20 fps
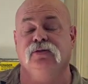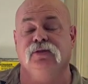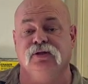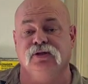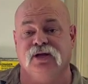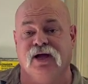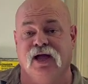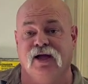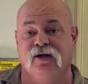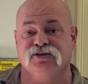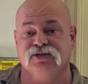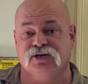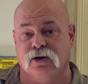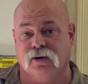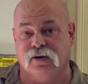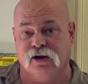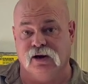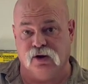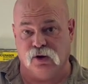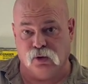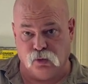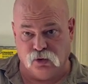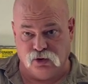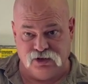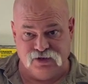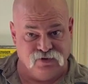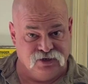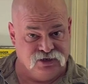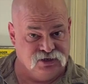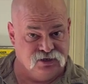The coyotes in our area will
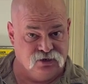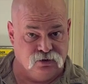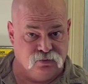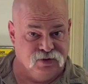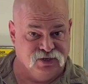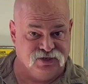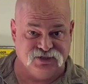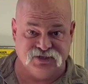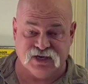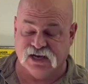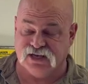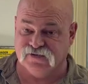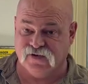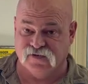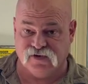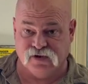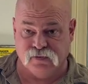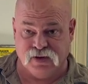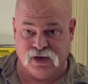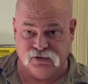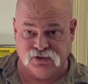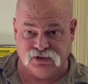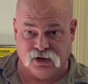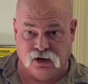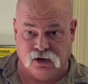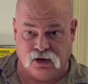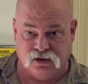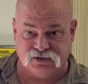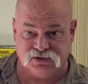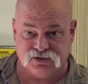even kill mid-sized 50-pound
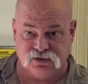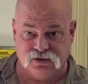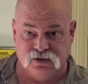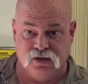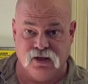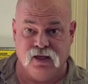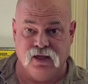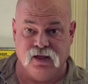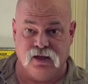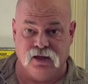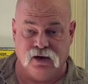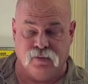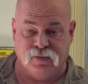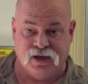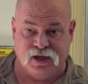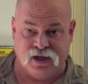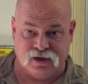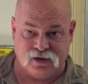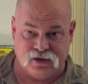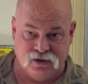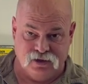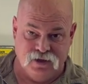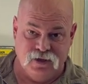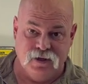dogs in a pack.